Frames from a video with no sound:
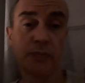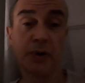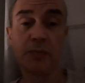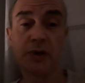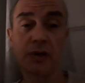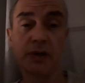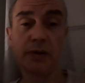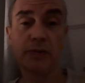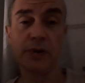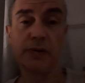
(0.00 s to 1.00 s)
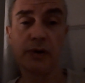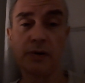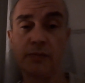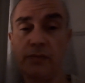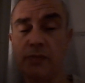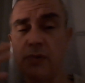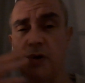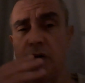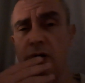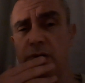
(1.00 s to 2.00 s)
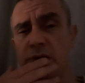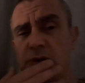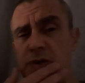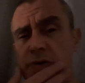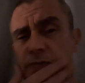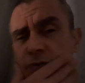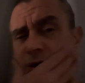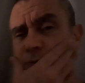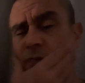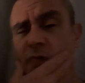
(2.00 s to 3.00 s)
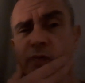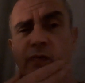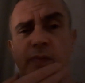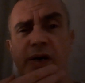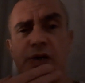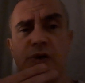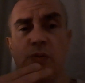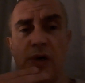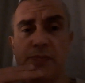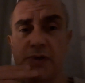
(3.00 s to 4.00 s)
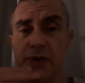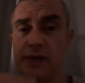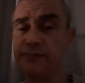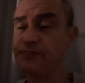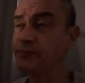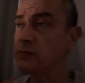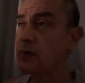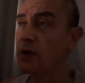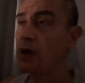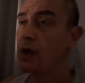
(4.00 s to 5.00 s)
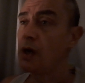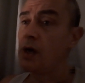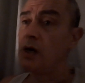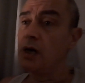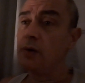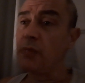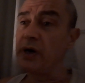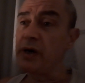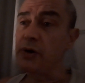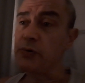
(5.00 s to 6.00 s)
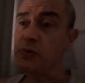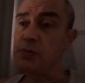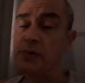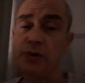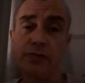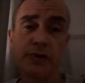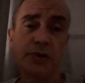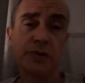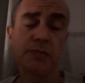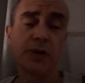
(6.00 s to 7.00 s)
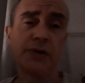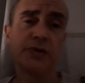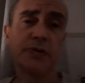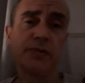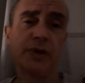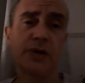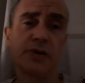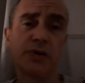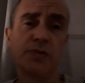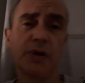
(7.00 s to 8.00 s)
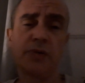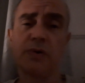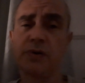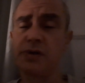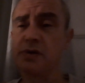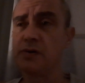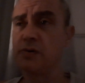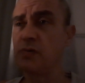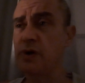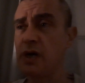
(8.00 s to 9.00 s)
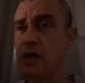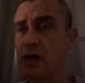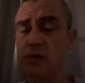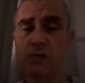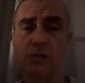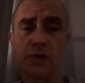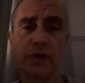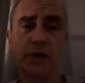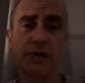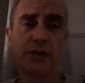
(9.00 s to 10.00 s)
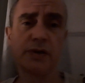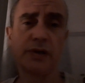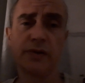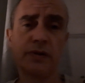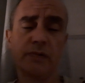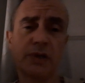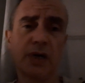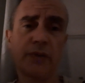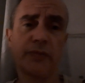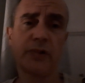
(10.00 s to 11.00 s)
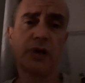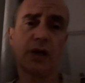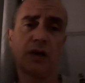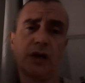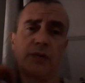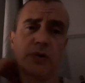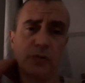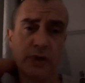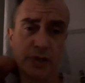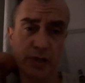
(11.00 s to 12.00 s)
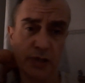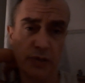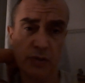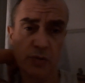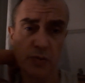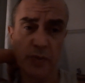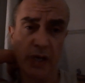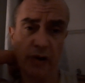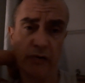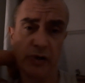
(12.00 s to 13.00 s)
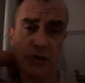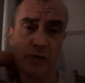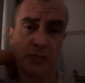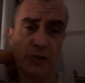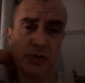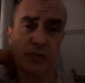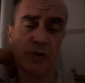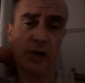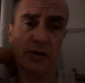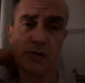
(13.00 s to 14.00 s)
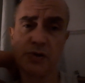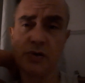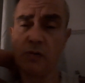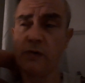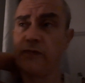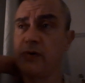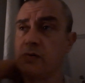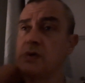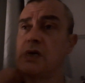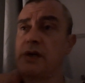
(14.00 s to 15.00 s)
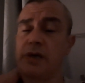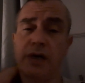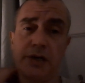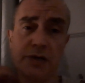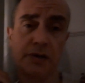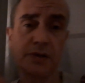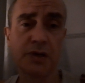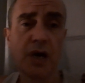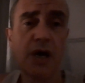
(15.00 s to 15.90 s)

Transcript: publicly with this Freedom of Information website. My health was put at risk as well in 2021. A so-called care coordinator didn't do a damn thing. He claimed all these issues with being harassed, abused, threatened and so on, false allegations,